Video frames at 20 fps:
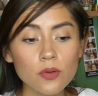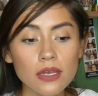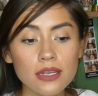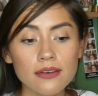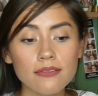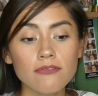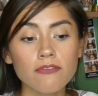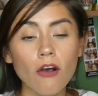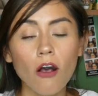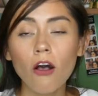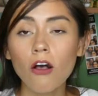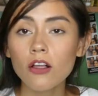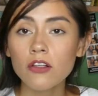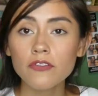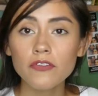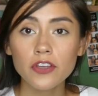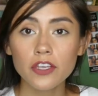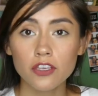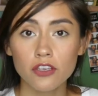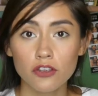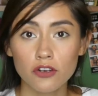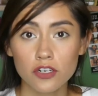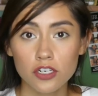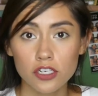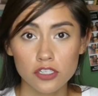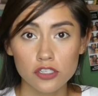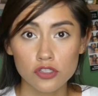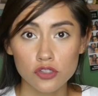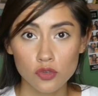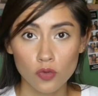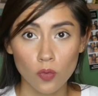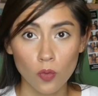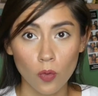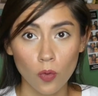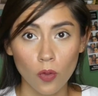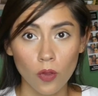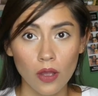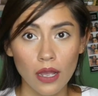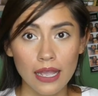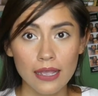involve your
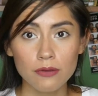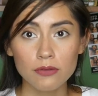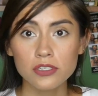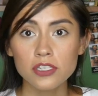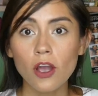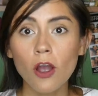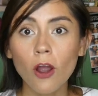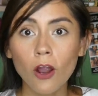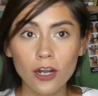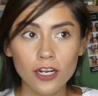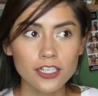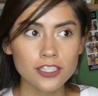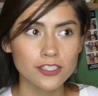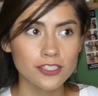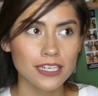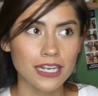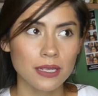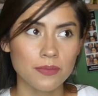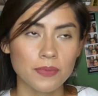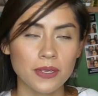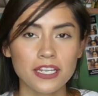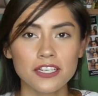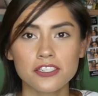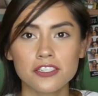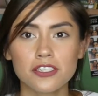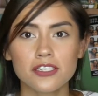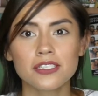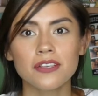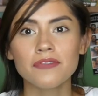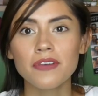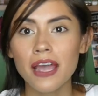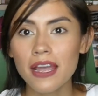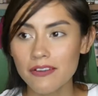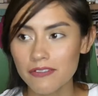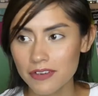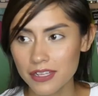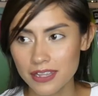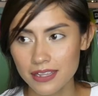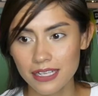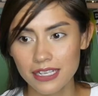school. It was hard to take pictures of
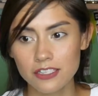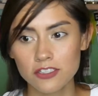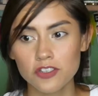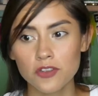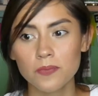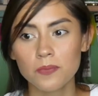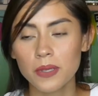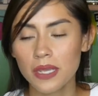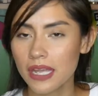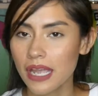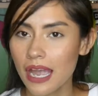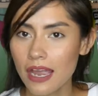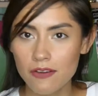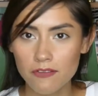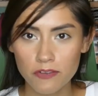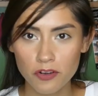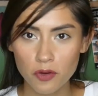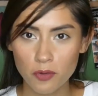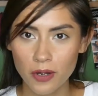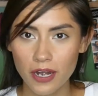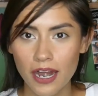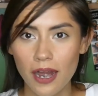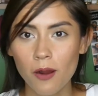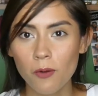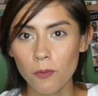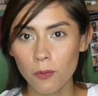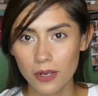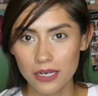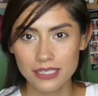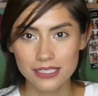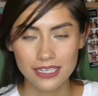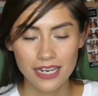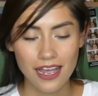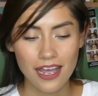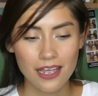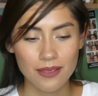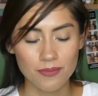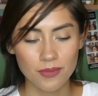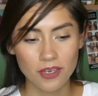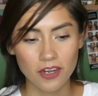everything, to be everywhere at one
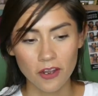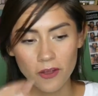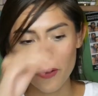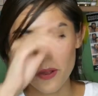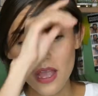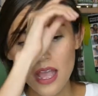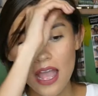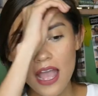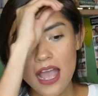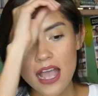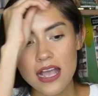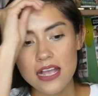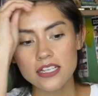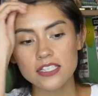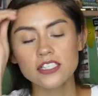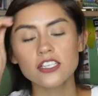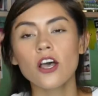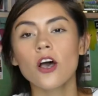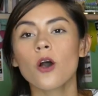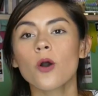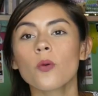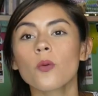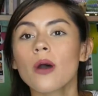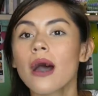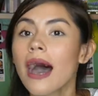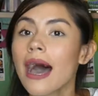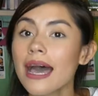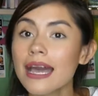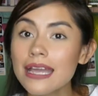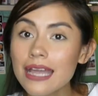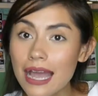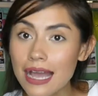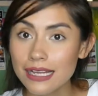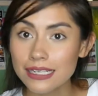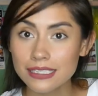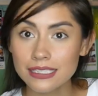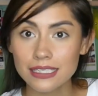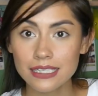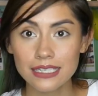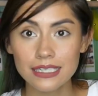time, you know? So what I
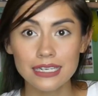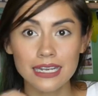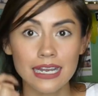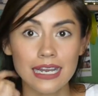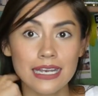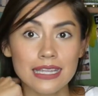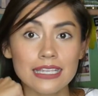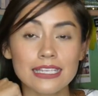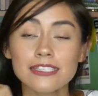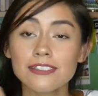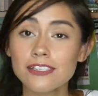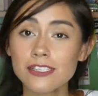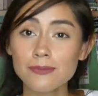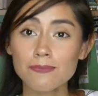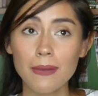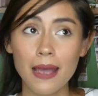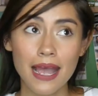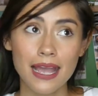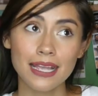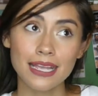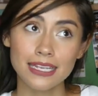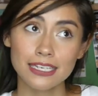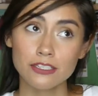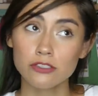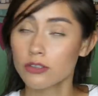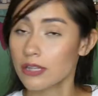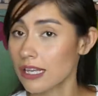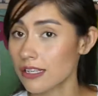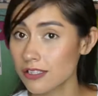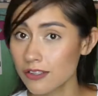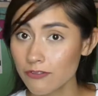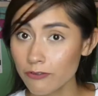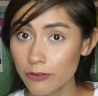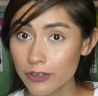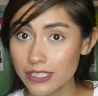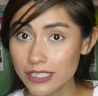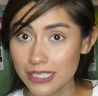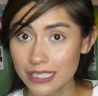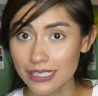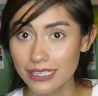actually did, this is back in
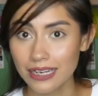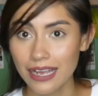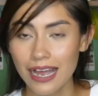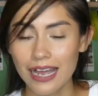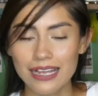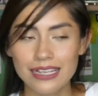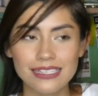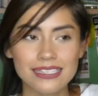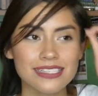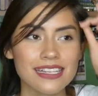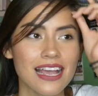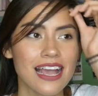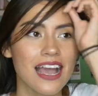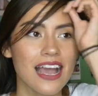2014, guys,